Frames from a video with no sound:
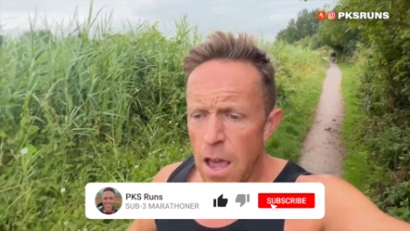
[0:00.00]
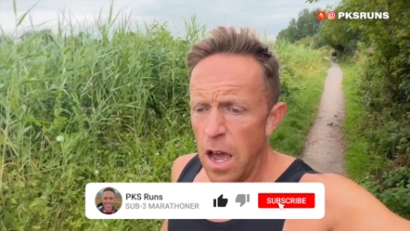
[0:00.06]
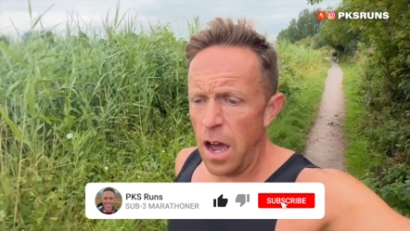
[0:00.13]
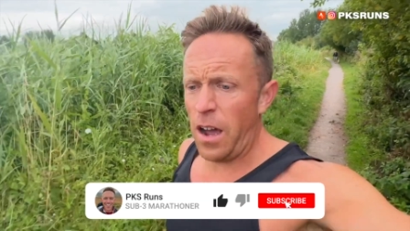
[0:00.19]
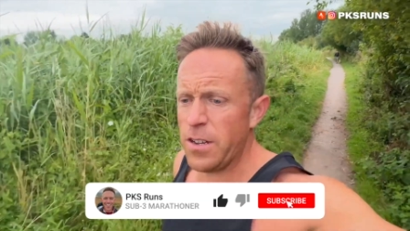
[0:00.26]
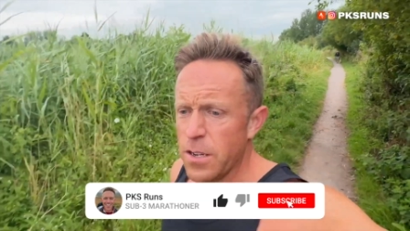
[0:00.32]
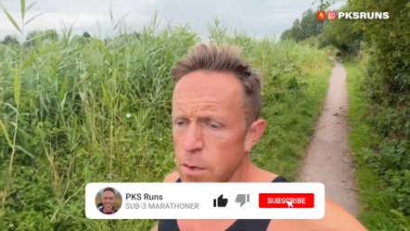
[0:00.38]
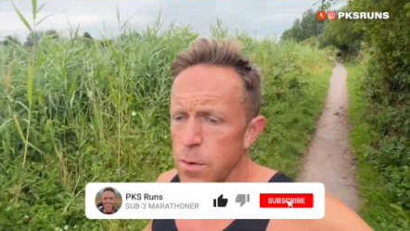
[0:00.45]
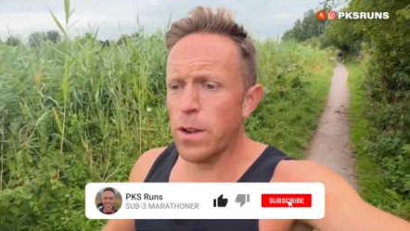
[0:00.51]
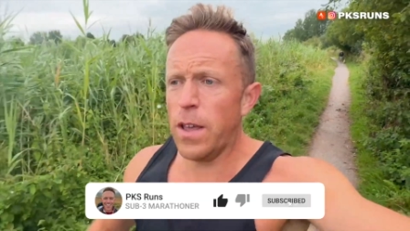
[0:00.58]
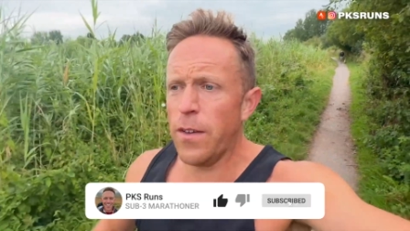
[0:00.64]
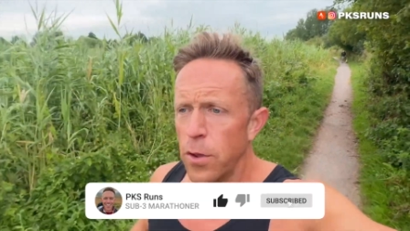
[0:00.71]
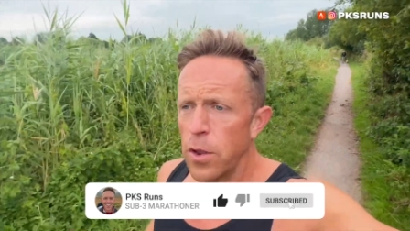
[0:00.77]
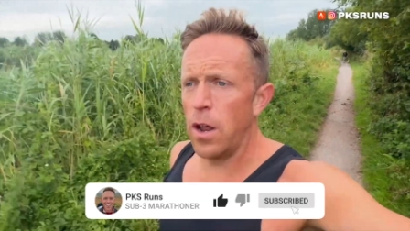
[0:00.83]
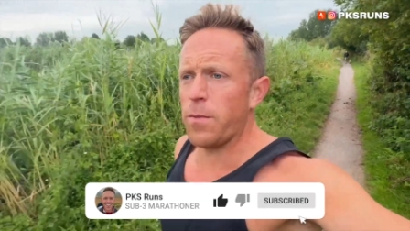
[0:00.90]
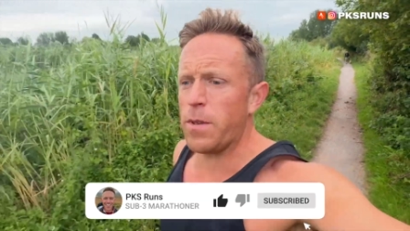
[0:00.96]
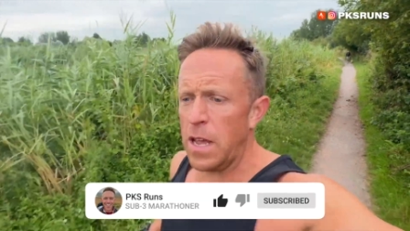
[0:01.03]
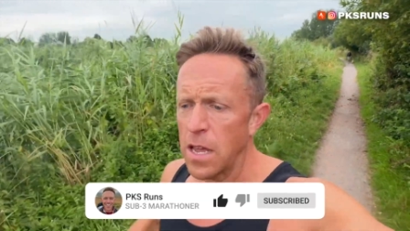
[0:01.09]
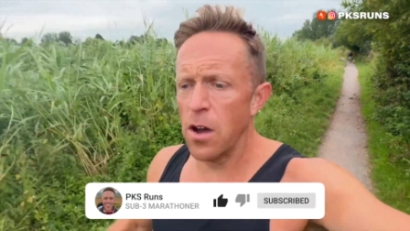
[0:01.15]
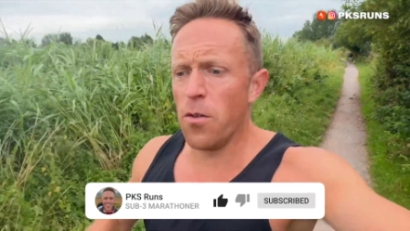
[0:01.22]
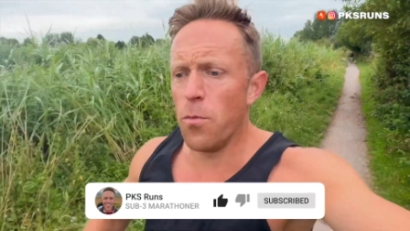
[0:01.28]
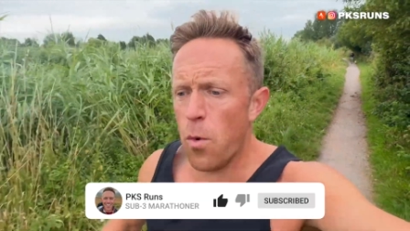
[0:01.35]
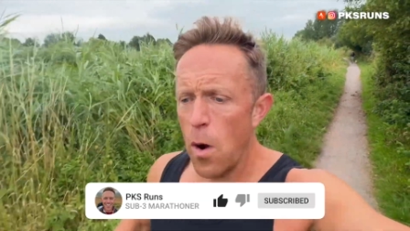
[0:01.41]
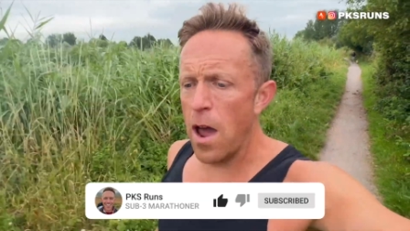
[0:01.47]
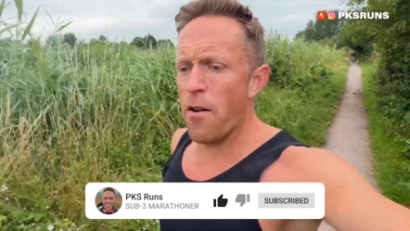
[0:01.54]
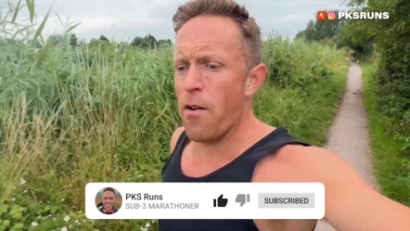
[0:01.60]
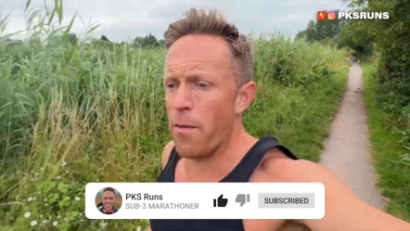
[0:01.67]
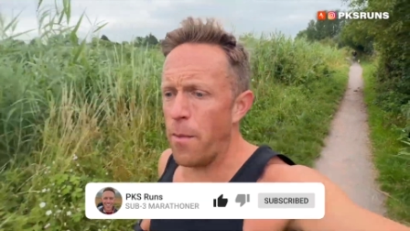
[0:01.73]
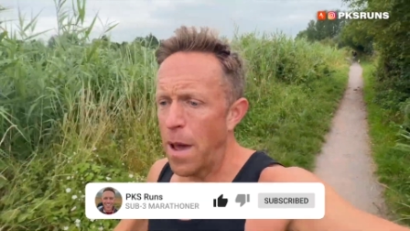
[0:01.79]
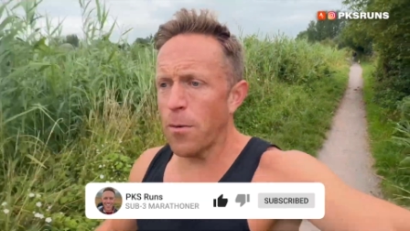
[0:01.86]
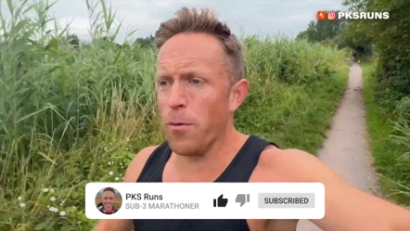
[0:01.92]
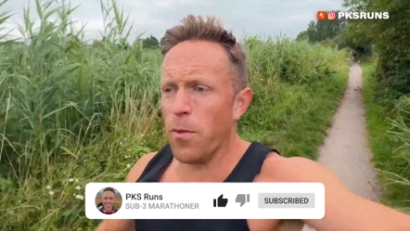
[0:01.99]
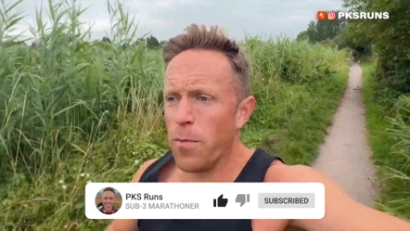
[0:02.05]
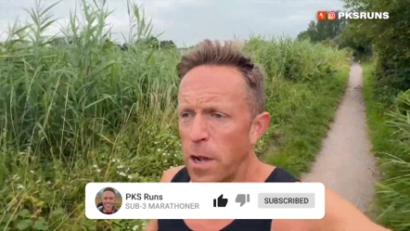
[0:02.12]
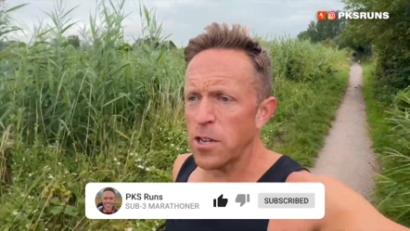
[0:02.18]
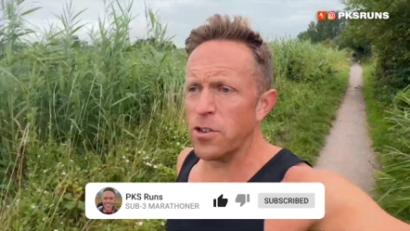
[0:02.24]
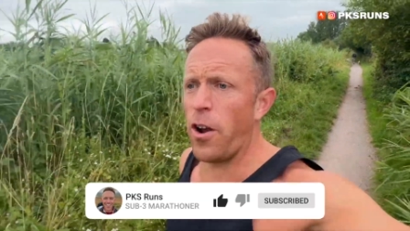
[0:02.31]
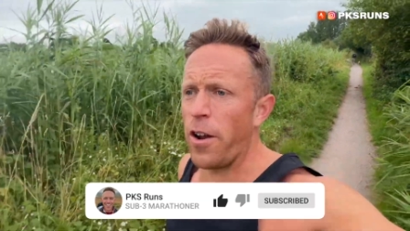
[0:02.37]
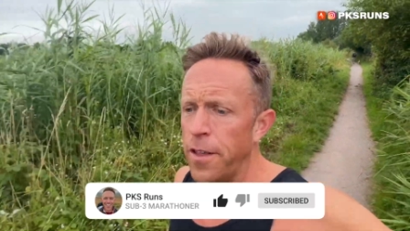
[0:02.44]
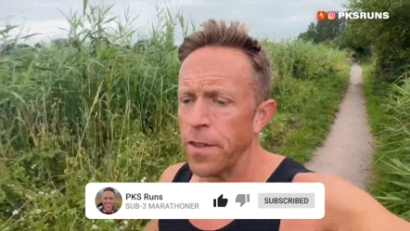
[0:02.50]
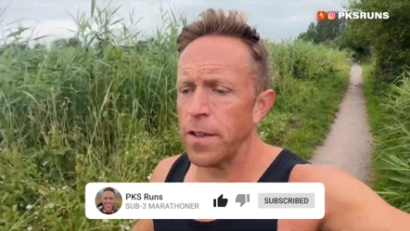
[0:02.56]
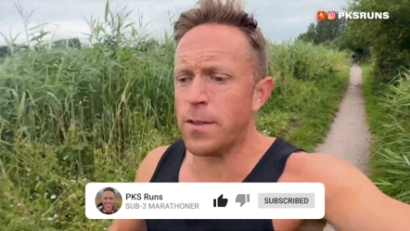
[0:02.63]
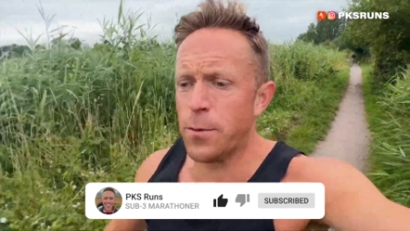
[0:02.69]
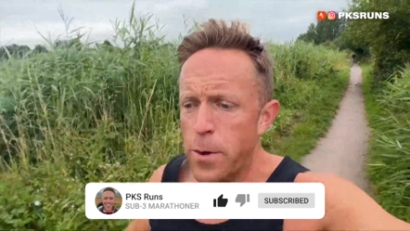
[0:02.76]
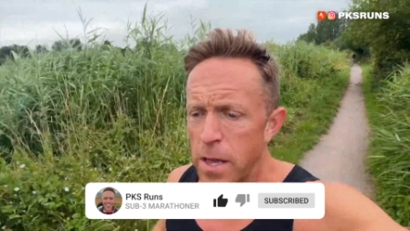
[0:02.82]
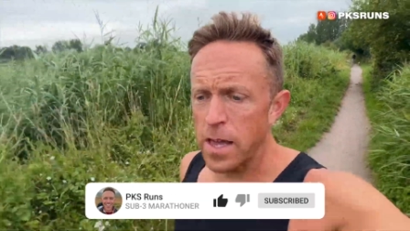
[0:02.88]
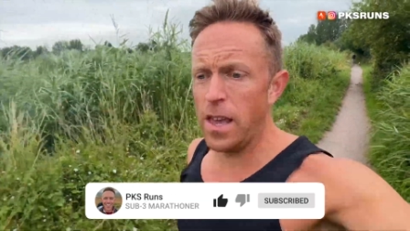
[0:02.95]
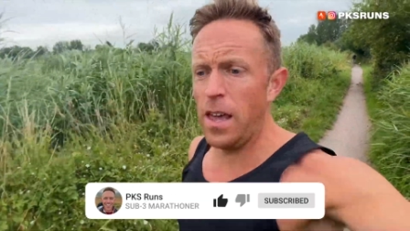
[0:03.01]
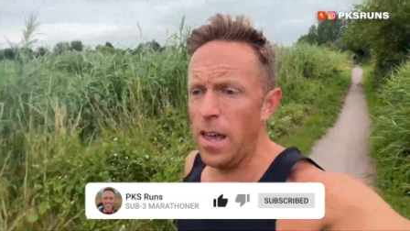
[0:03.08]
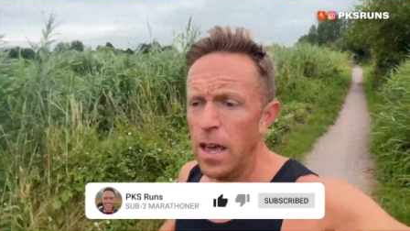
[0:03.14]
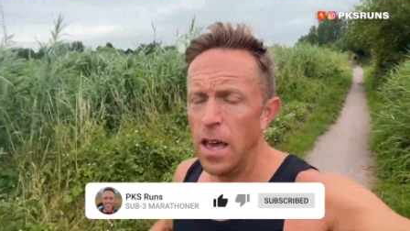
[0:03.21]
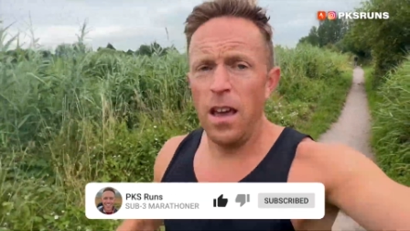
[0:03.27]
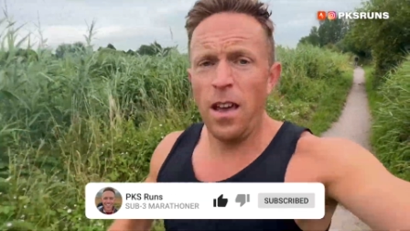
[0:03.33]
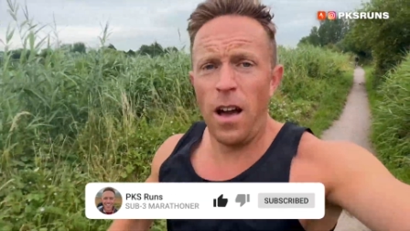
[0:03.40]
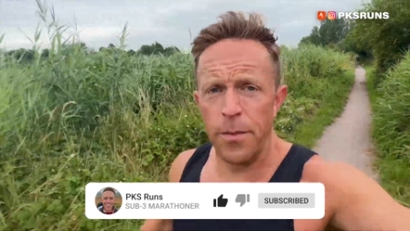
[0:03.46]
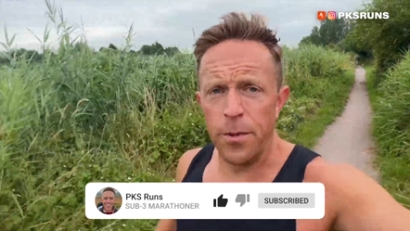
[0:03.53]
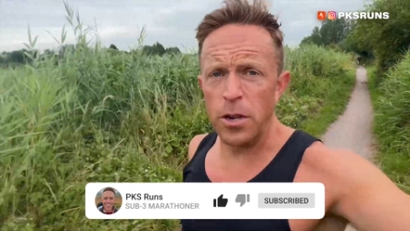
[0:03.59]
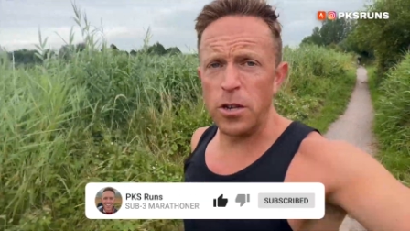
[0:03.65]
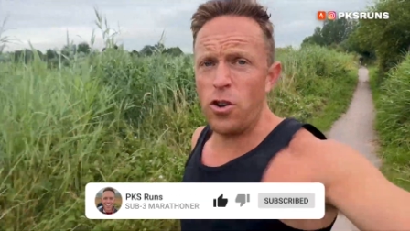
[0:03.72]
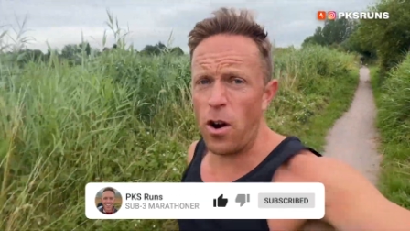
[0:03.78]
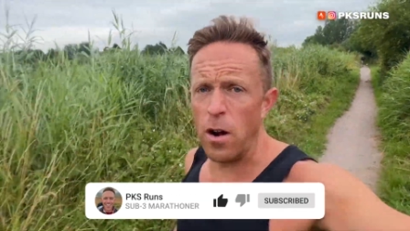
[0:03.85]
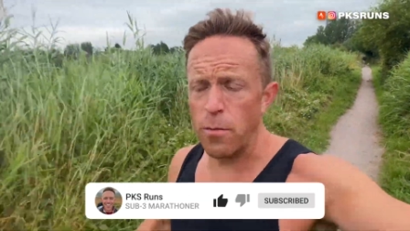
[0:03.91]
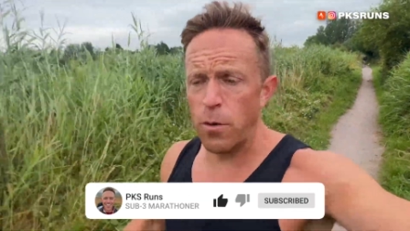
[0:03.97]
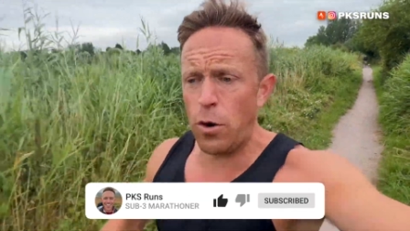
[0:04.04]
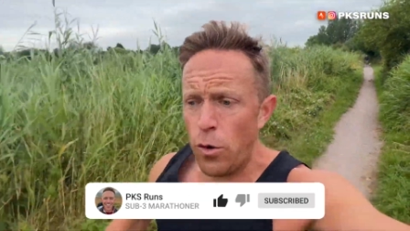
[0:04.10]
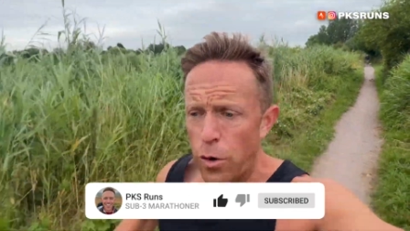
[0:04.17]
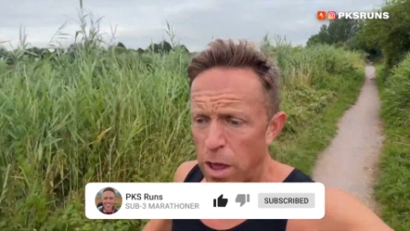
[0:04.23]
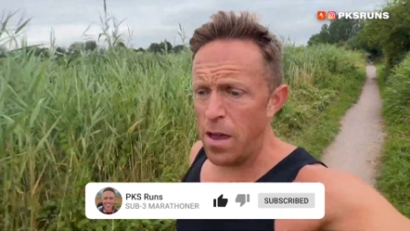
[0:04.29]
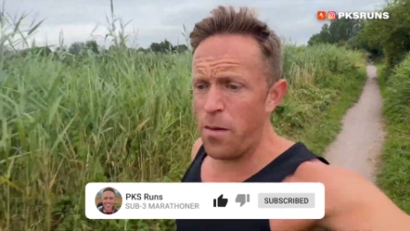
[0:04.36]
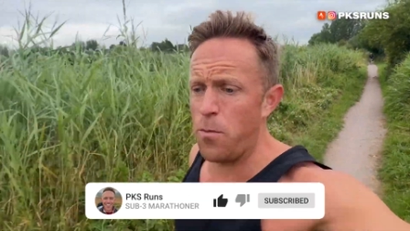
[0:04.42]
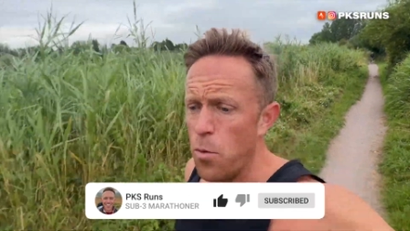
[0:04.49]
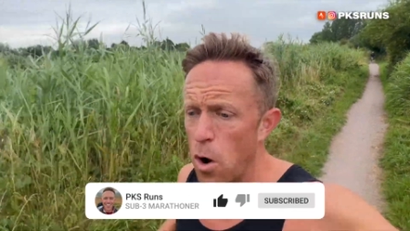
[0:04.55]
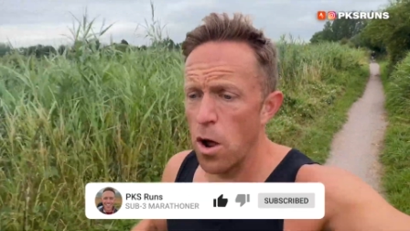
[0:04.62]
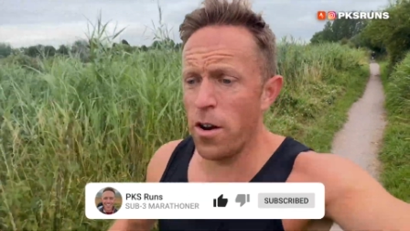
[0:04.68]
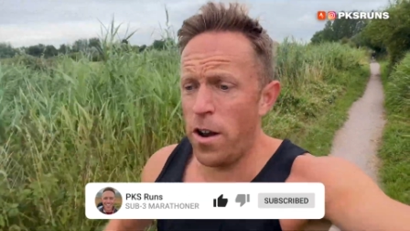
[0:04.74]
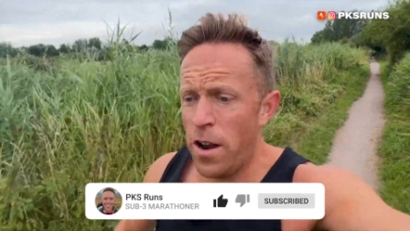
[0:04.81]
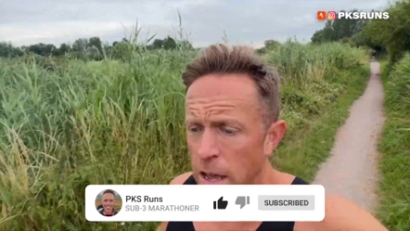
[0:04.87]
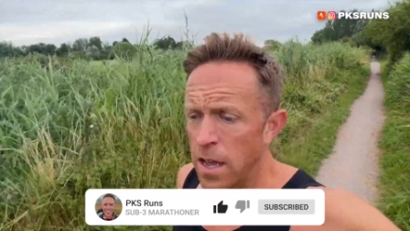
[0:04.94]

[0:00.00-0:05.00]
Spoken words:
I just want to give you an update on where I'm at with my training this week. I'm going to try and record it in one